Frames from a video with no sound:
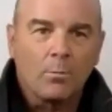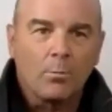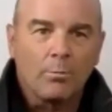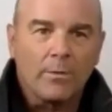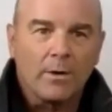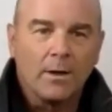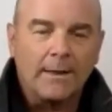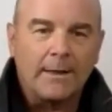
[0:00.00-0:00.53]

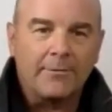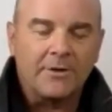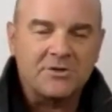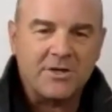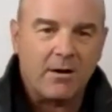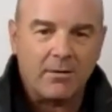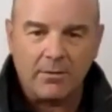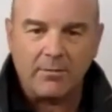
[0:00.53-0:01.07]
The
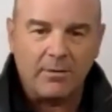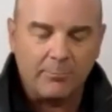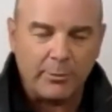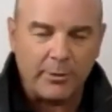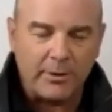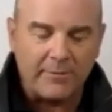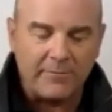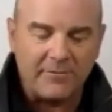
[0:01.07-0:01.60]
chair
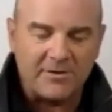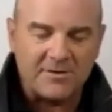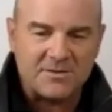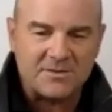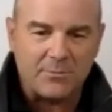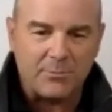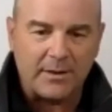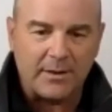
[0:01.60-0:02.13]
previous to
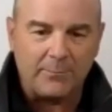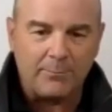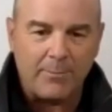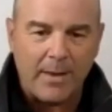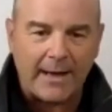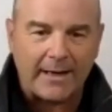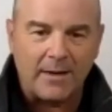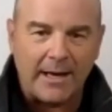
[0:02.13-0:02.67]
me back
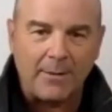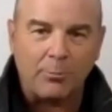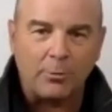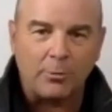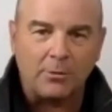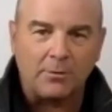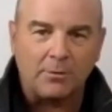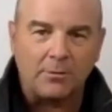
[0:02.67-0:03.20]
in
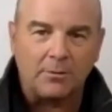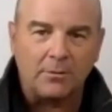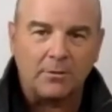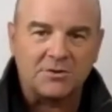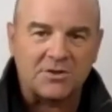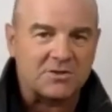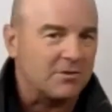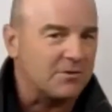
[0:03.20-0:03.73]
April
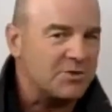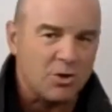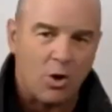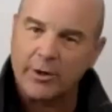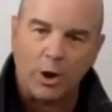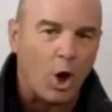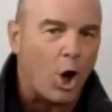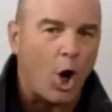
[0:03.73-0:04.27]
just
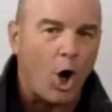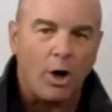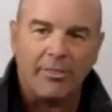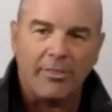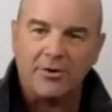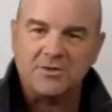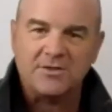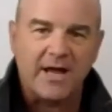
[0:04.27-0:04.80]
started a call
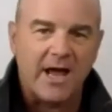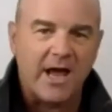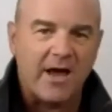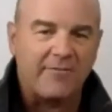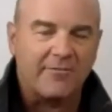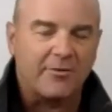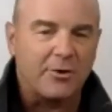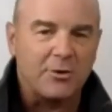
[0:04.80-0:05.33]
Thursday
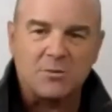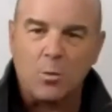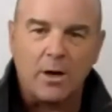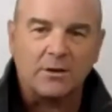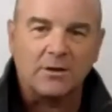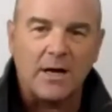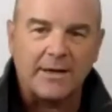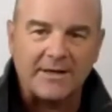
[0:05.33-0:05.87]
afternoons at
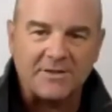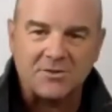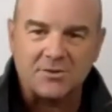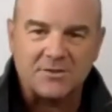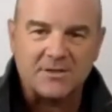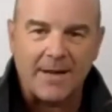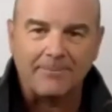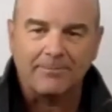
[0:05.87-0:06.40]
1:00 Eastern
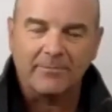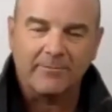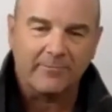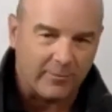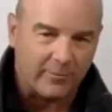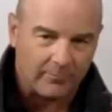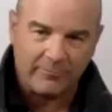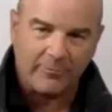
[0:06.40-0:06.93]
time
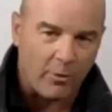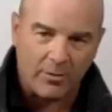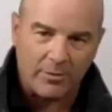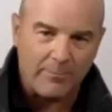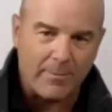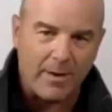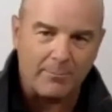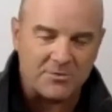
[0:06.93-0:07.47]
for all the
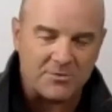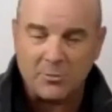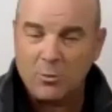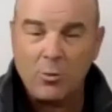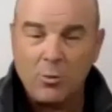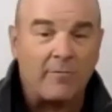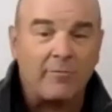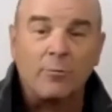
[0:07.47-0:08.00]
members,
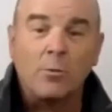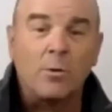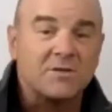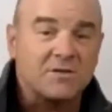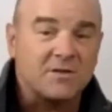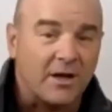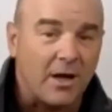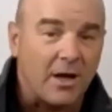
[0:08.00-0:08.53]
whoever wants to
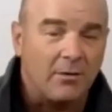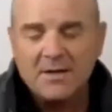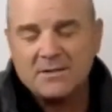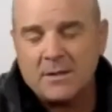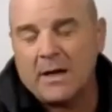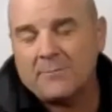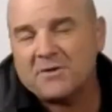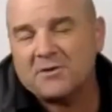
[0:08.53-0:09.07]
go.
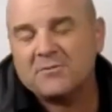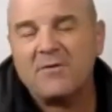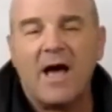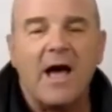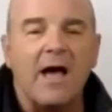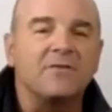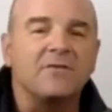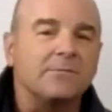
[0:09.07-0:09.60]
Sometimes there's
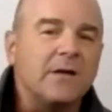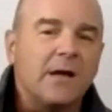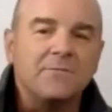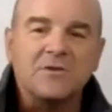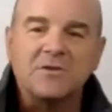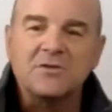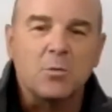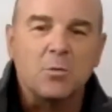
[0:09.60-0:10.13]
5, sometimes
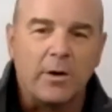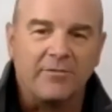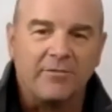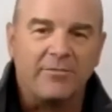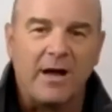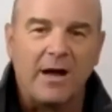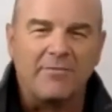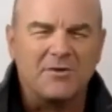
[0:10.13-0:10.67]
there's
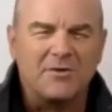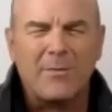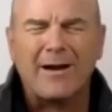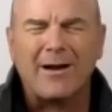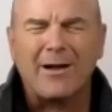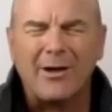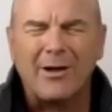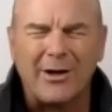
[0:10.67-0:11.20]
25. There's about
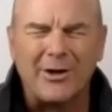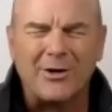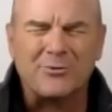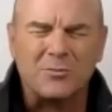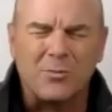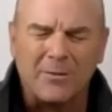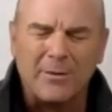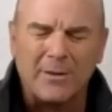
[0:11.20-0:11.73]

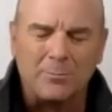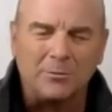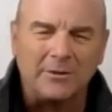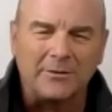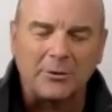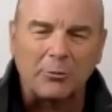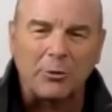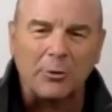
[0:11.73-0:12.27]
120 people in
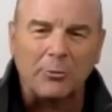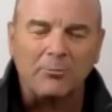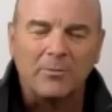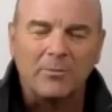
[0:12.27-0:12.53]
the group.